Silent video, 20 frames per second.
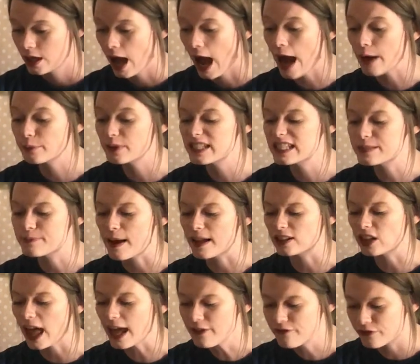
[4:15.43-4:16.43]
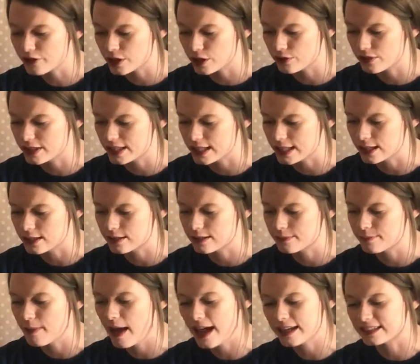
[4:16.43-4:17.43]
"I risked my life for those
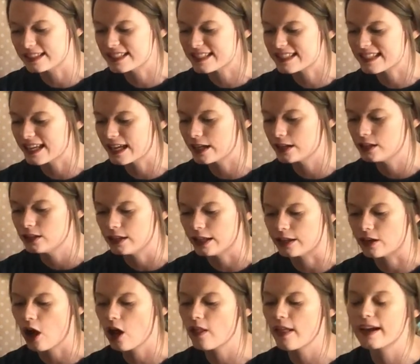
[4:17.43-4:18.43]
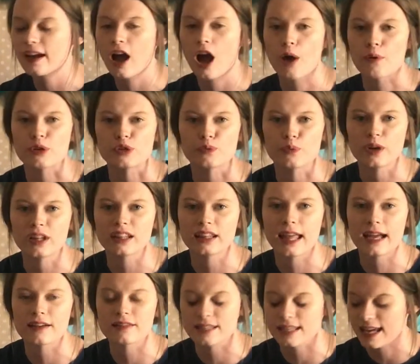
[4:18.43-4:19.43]
seeds," Magnet said, "and all I got was one
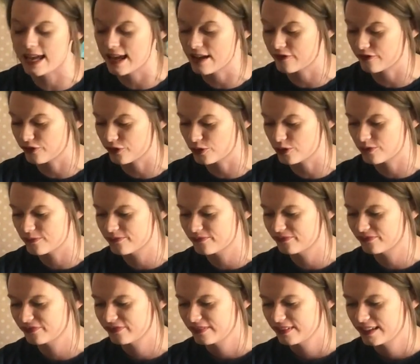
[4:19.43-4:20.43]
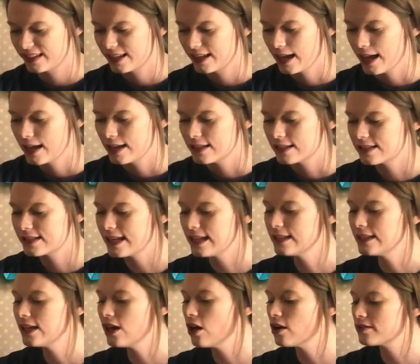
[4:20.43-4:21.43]
lousy handful."
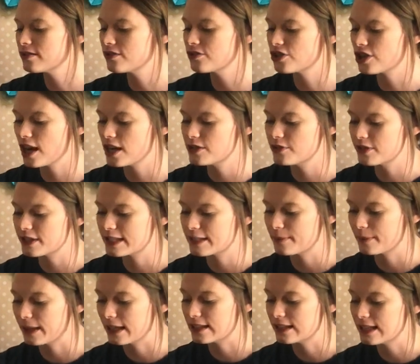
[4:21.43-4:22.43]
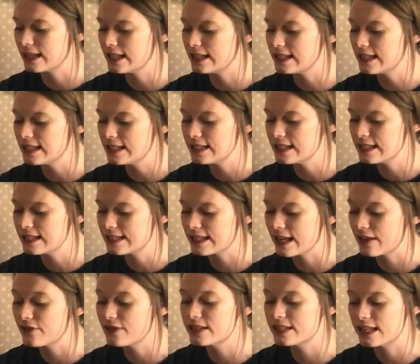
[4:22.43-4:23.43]
Stanley also tried to explain that he needed to
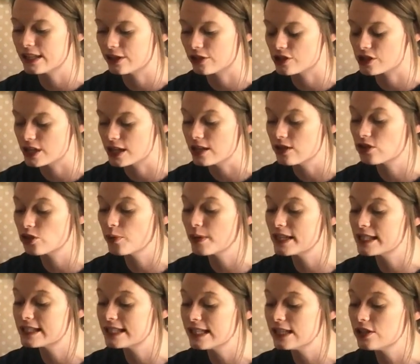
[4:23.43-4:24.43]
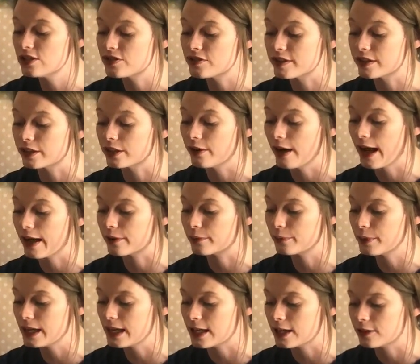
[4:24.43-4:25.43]
save his energy so he could teach Zero how to
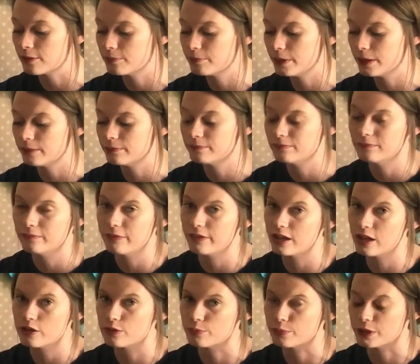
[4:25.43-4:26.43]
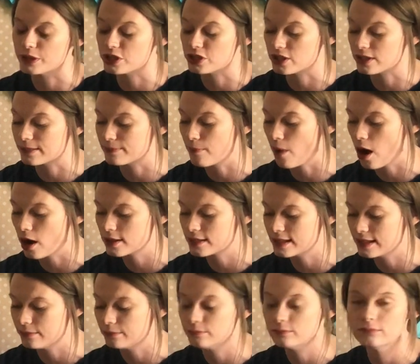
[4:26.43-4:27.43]
read, but the other boys just mocked
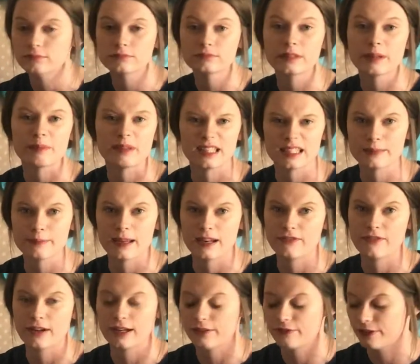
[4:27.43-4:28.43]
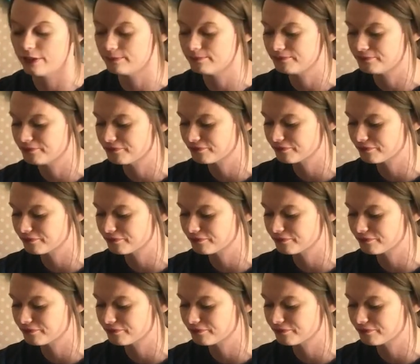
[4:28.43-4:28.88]
him. That means made fun of him.